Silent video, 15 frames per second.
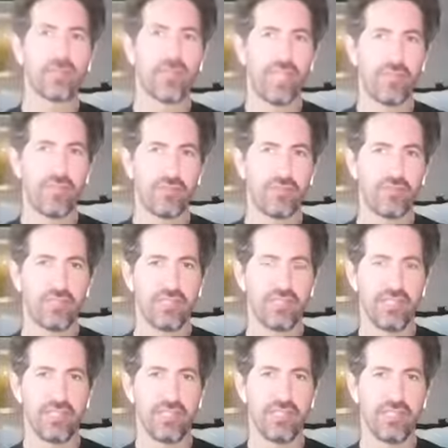behavior
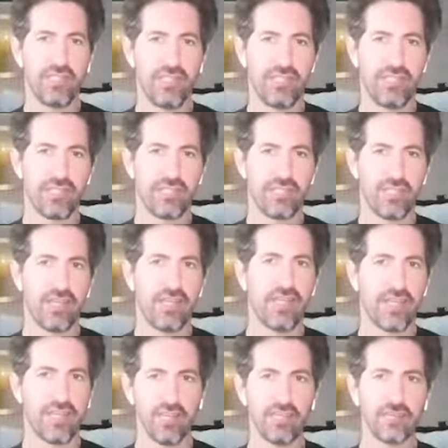uh, is
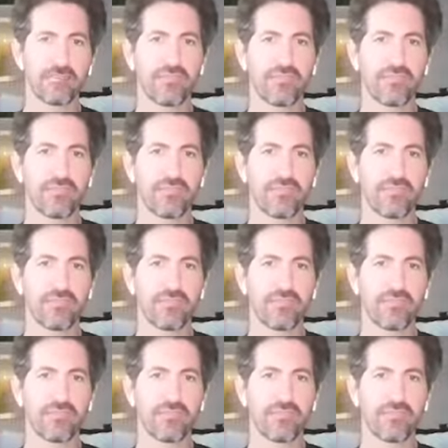rare.